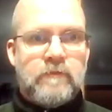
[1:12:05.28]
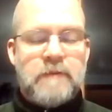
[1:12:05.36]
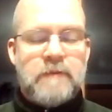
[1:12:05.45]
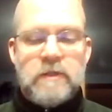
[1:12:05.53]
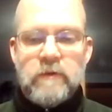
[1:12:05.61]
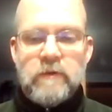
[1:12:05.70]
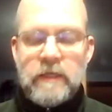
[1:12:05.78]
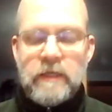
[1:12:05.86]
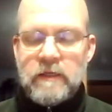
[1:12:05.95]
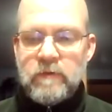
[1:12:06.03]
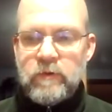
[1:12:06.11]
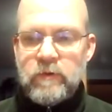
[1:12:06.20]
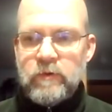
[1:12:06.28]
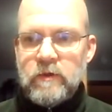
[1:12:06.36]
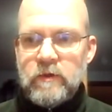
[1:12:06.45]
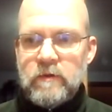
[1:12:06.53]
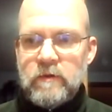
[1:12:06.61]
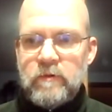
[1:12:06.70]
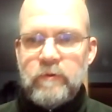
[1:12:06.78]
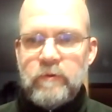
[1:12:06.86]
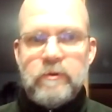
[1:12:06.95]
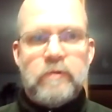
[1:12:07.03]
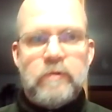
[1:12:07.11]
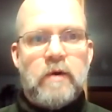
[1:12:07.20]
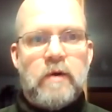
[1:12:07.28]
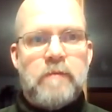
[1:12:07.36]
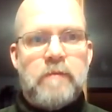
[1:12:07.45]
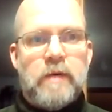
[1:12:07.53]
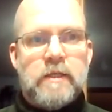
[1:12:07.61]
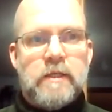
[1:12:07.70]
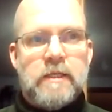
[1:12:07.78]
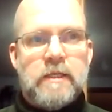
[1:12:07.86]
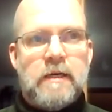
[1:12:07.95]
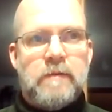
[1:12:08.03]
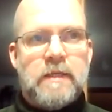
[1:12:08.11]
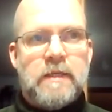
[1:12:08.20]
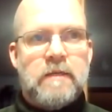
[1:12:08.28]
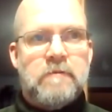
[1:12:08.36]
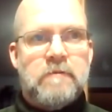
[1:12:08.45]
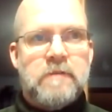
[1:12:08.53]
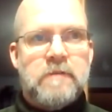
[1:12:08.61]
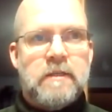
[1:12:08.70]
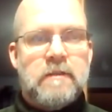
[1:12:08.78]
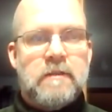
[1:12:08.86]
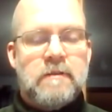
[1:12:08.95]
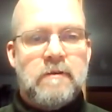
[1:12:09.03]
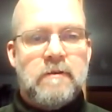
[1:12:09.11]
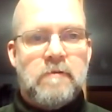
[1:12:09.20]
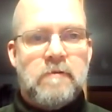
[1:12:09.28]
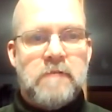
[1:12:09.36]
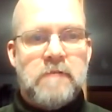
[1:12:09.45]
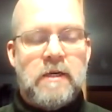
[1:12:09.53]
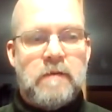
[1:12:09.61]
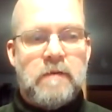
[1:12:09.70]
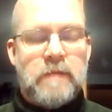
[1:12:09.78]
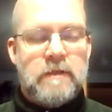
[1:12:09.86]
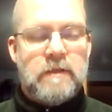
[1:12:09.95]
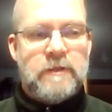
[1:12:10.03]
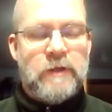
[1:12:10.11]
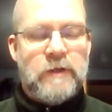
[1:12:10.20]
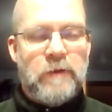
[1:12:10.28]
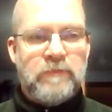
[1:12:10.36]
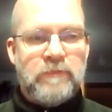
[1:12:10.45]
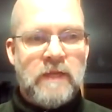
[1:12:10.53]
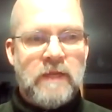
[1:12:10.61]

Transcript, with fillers: absolutely and we will we will do our part to help get it over the over the hump so